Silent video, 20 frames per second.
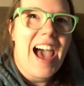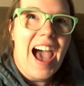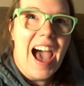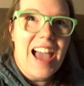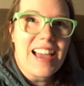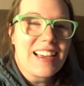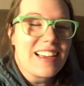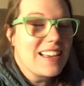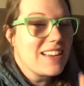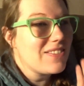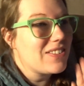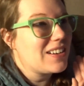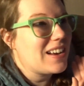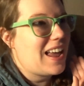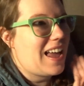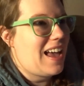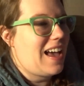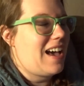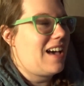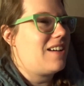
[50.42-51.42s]
I even
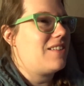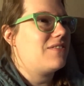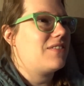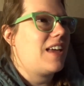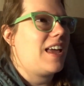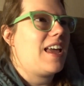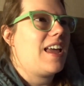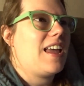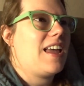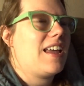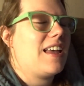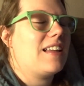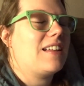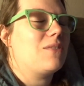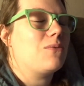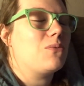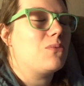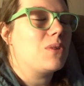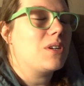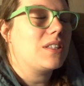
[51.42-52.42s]
have a
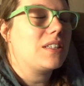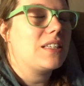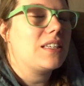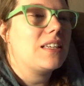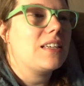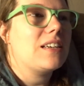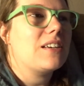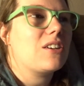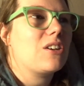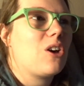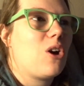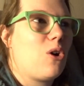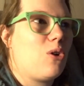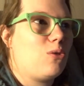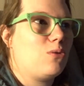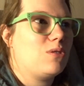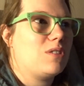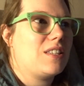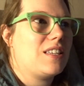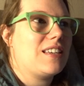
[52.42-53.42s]
really
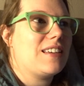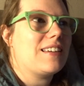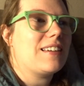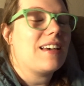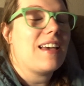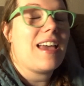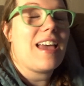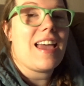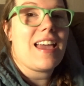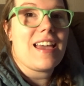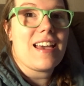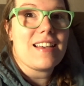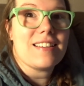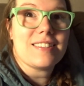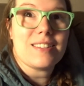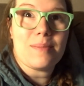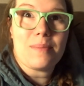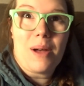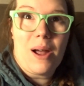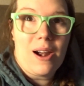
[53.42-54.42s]
cozy
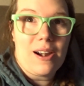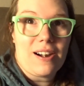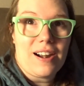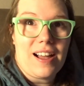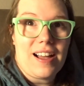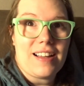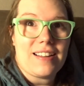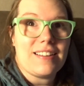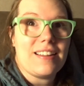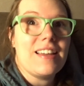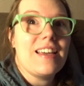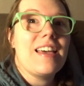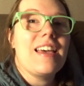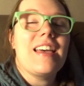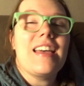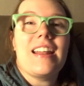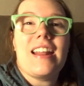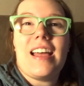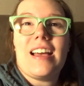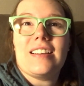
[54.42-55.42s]
ASMR on.
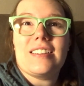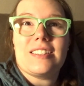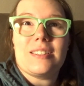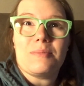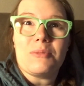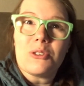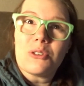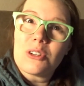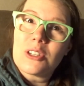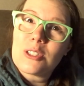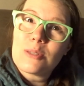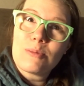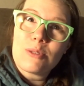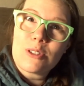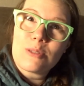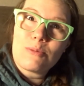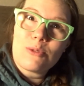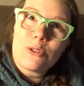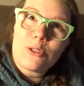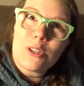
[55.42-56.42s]
It has some
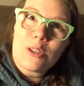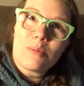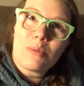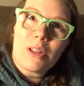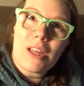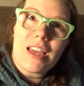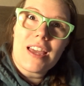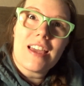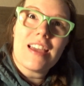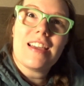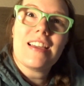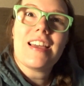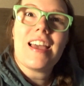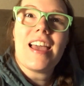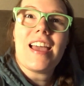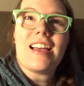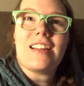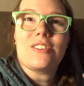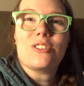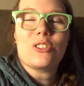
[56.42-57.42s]
Christmas music playing
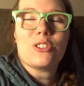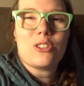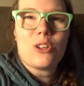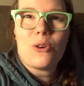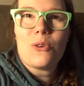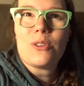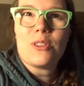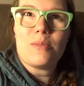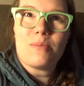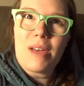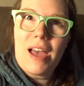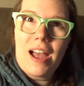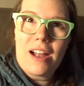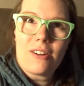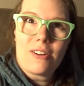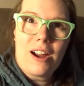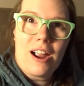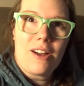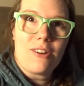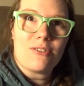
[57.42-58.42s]
and snow in the
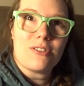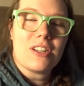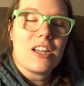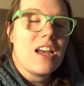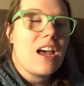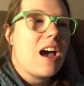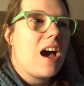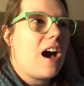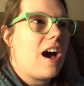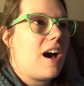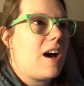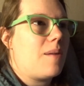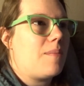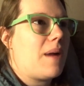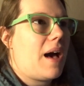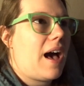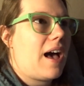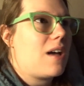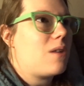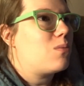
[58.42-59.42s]
background.
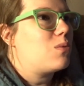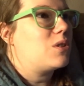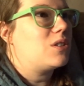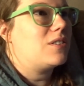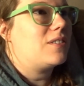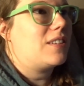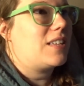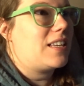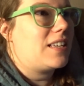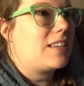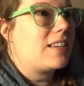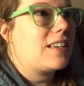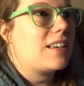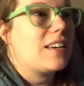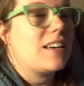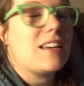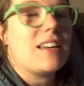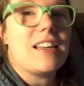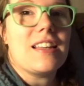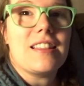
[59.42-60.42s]
Um, I will
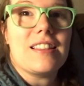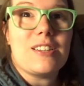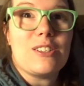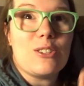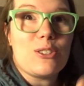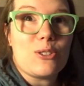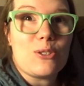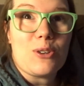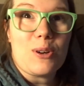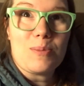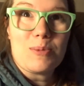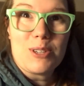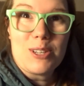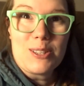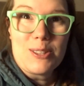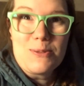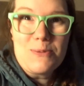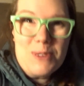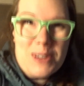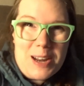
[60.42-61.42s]
link in the
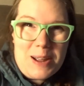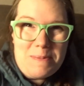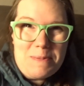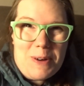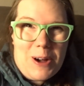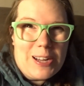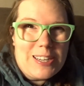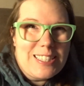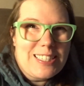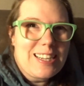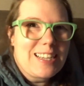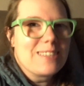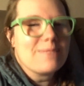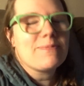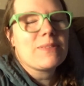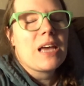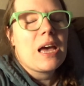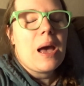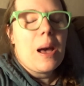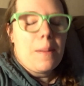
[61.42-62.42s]
description the one I'm watching.